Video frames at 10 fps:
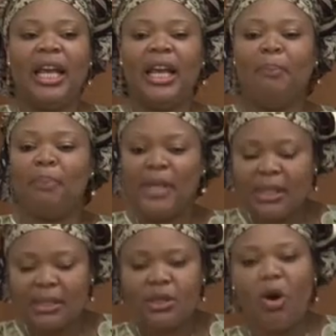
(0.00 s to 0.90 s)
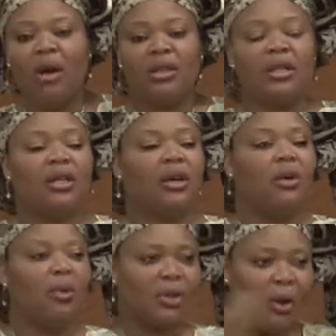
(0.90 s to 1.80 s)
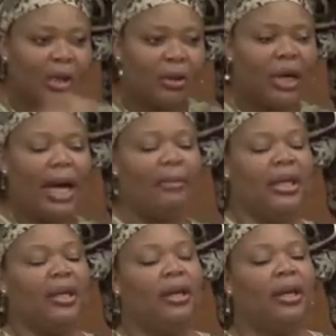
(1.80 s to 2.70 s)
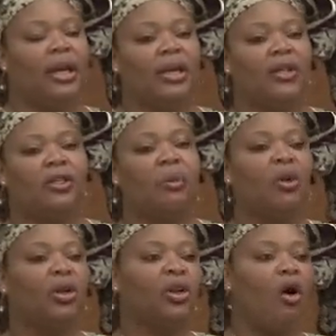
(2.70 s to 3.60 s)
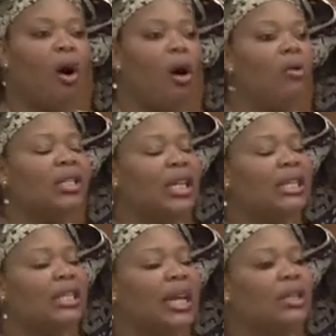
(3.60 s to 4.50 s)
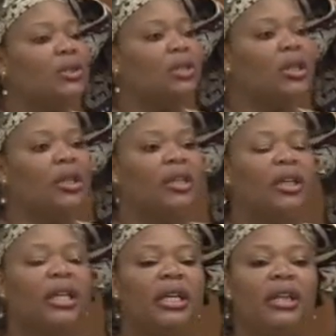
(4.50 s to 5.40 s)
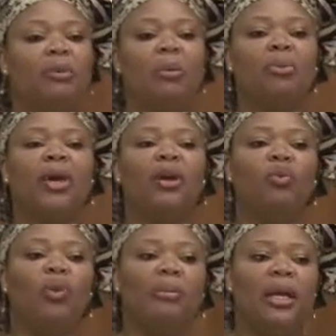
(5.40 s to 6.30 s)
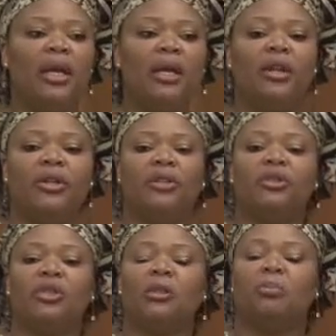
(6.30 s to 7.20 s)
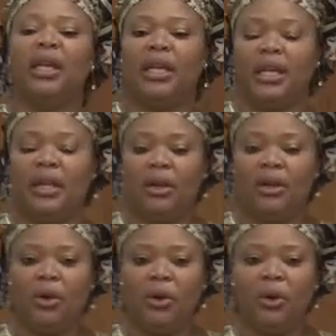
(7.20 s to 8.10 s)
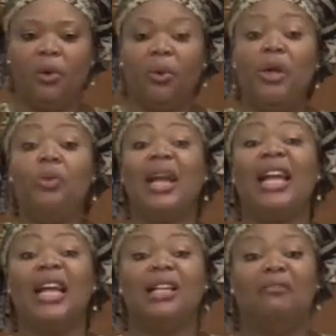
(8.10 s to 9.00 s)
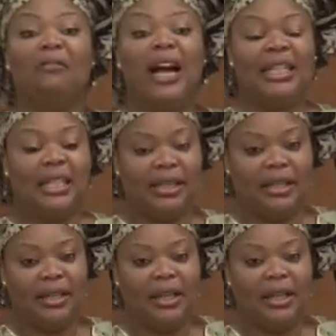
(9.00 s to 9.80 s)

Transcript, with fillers: a peace talks was also coming. Someone called and said to her they were bringing women to speak. We were not invited.